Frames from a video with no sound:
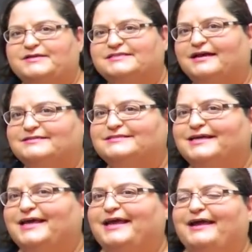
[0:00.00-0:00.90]
And besides,
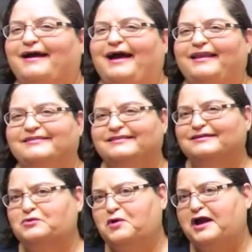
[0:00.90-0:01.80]
I like
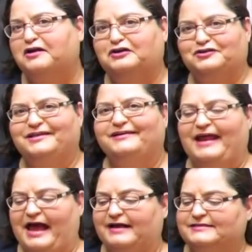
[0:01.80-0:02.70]
the wear look that it
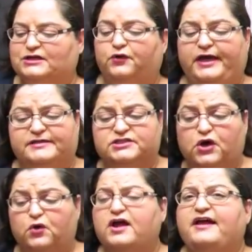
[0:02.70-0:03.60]
has. Okay,
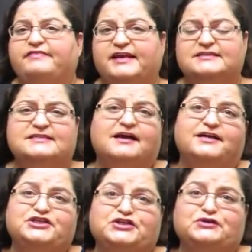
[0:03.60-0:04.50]
so the next thing
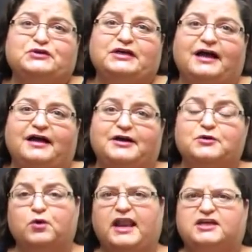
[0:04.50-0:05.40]
I do,
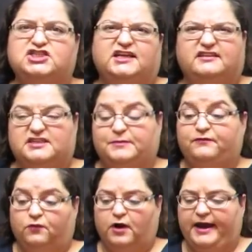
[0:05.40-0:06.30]
uh, well actually I did this
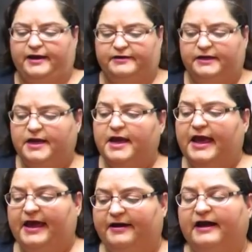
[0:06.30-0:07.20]
beforehand,
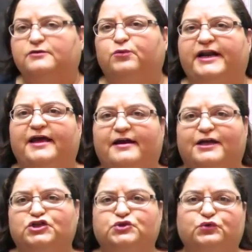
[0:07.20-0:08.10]
and I went ahead and
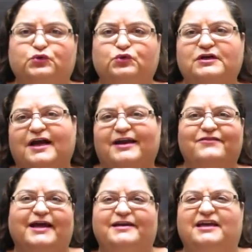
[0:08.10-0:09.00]
I drew kind of
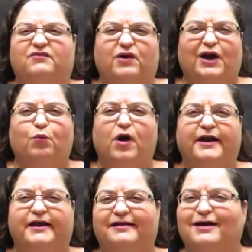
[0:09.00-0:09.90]
an idea of what I
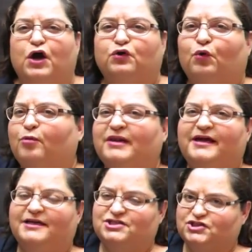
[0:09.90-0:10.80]
wanted.
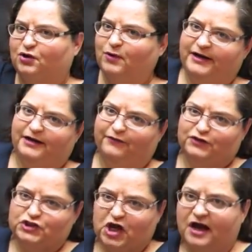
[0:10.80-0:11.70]
Normally I just start writing on the
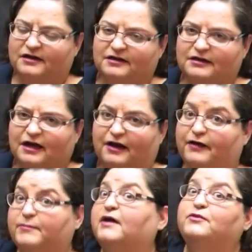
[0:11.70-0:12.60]
chalk,
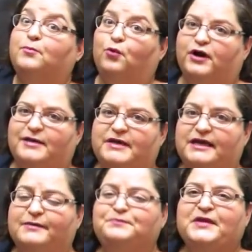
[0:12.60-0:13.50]
um, on the board I
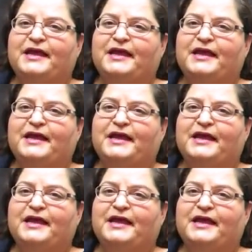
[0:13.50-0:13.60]
mean,